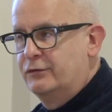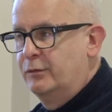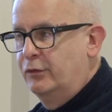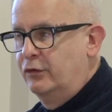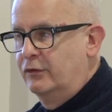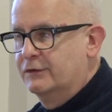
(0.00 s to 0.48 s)

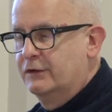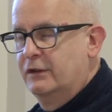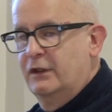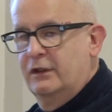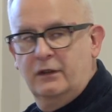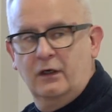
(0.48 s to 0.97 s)
report,
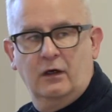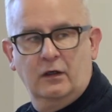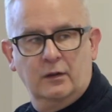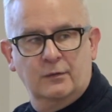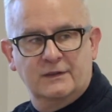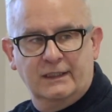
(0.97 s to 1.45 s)
the
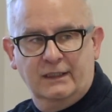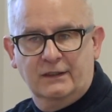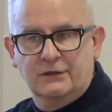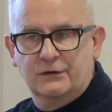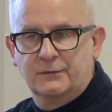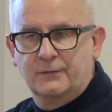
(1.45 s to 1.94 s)
argument
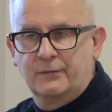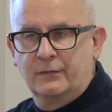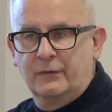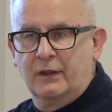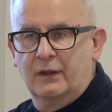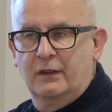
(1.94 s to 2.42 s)
is
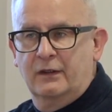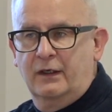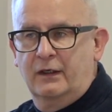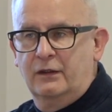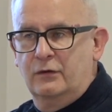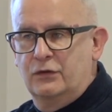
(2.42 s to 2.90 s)

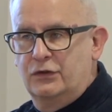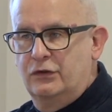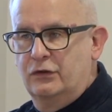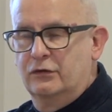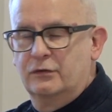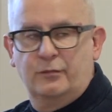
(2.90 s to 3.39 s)
that you
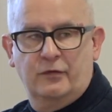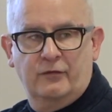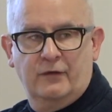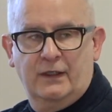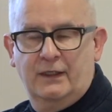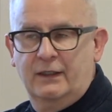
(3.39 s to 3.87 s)
should
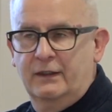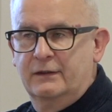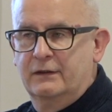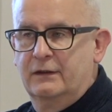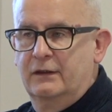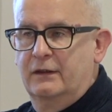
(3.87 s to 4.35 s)
provide
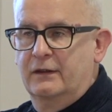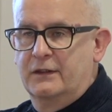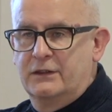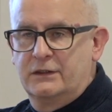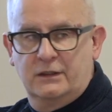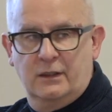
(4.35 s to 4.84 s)
the
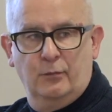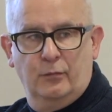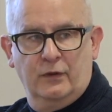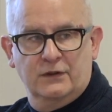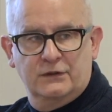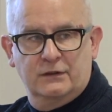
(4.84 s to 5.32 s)

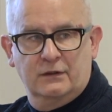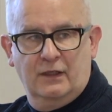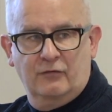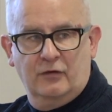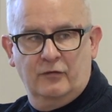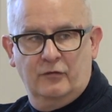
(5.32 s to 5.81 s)
simplest
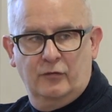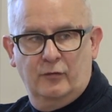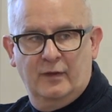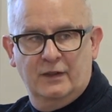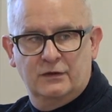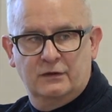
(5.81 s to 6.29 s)
level of
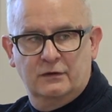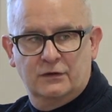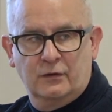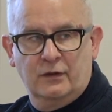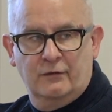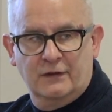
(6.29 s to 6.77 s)
information,
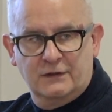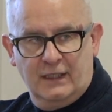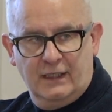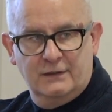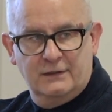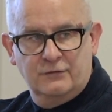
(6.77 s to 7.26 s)
so your
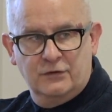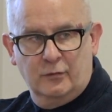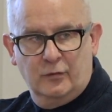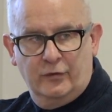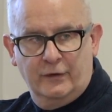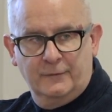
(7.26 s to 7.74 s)
executive
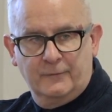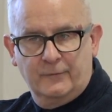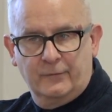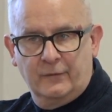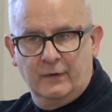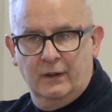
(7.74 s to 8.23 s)
summary.
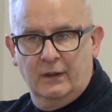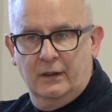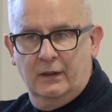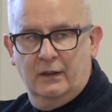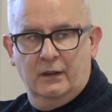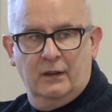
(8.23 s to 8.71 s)

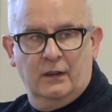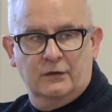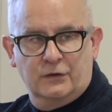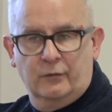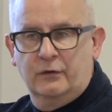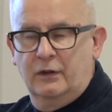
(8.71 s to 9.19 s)

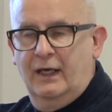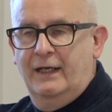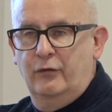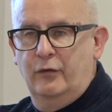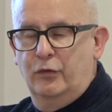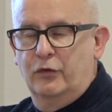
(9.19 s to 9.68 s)
So any
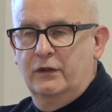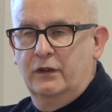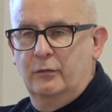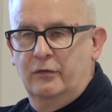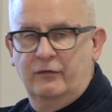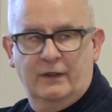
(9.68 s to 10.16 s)
report you
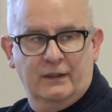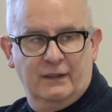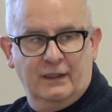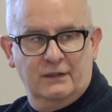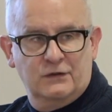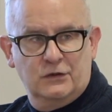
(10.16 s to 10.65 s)
provide,
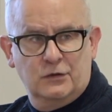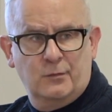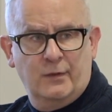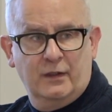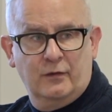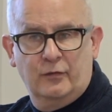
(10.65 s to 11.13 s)
any
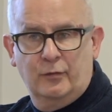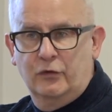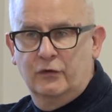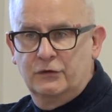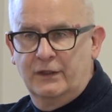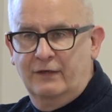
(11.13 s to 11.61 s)
decision-making
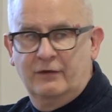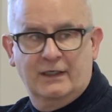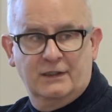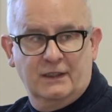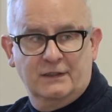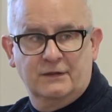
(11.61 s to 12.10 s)
report, should have an
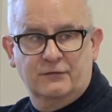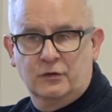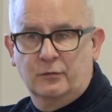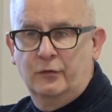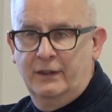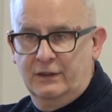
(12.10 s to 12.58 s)
executive
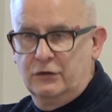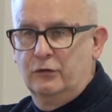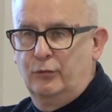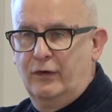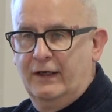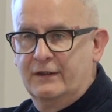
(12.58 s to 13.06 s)
summary, as good
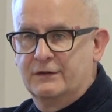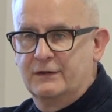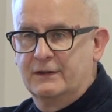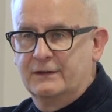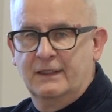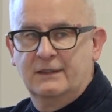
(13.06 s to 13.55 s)
practice
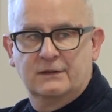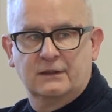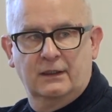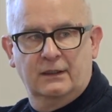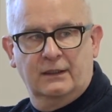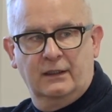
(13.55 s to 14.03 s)
dictates.
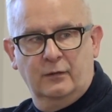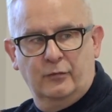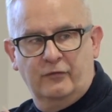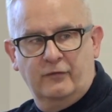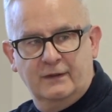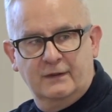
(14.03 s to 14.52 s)
Then you
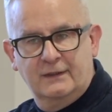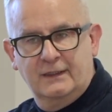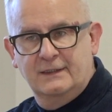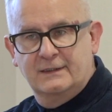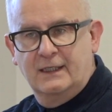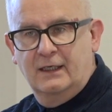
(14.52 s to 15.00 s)
provide the
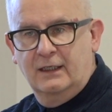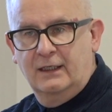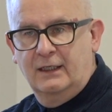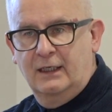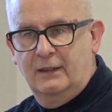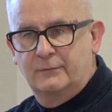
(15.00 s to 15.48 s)
detail in
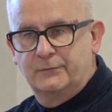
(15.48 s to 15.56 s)
that,